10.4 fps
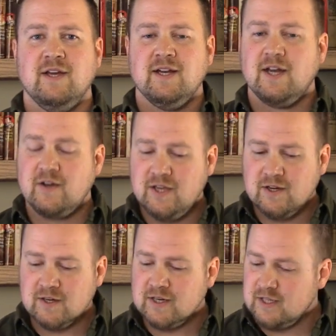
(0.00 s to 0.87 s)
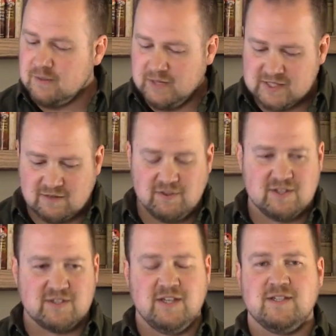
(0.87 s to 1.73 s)
Now here, in the midst of this
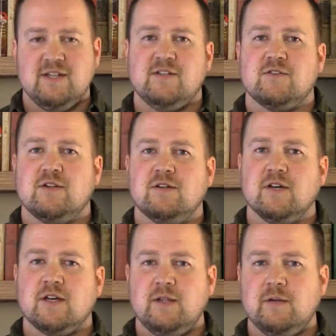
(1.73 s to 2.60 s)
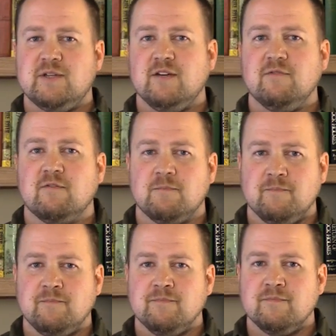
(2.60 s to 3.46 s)
season, Easter is going to look a little bit different.
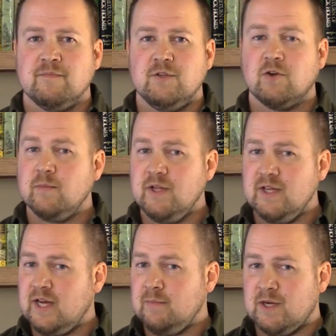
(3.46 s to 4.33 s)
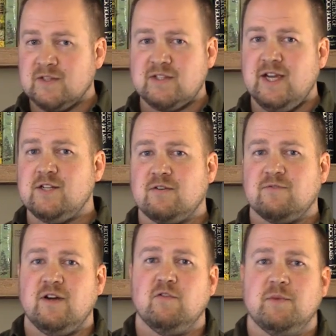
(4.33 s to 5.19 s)
Normally, I'm on stage in
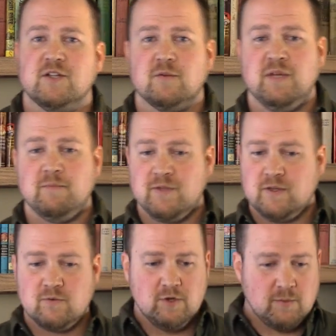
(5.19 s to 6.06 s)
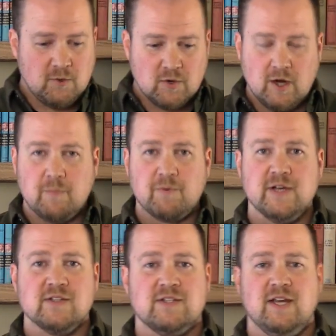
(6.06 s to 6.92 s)
front of a bunch of people in a room, and we're all
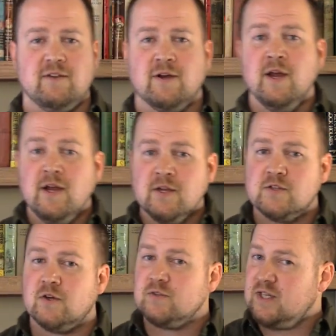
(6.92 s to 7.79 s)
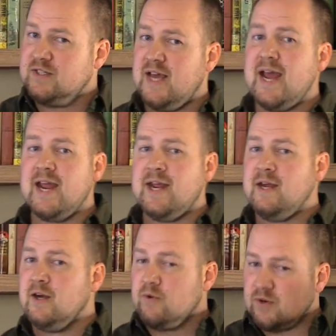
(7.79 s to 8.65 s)
present together. So today,
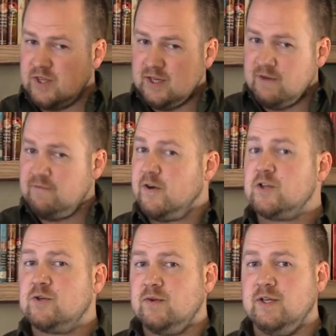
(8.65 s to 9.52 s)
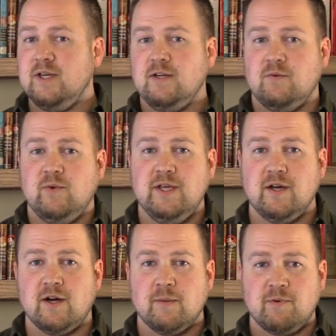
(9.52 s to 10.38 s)
we're thinking virtually, we
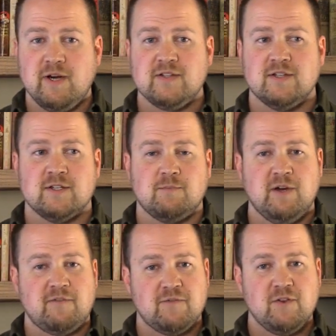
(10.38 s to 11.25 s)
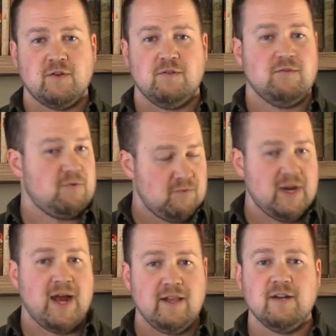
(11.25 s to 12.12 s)
are present. But for the
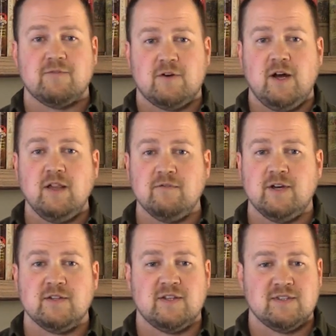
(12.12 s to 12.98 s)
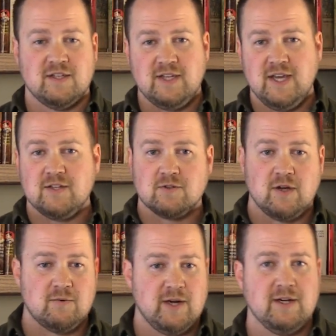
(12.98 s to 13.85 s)
reality for all of us is the days are
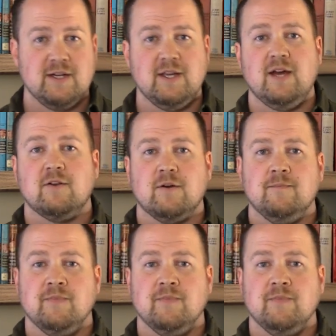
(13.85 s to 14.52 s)
all running together.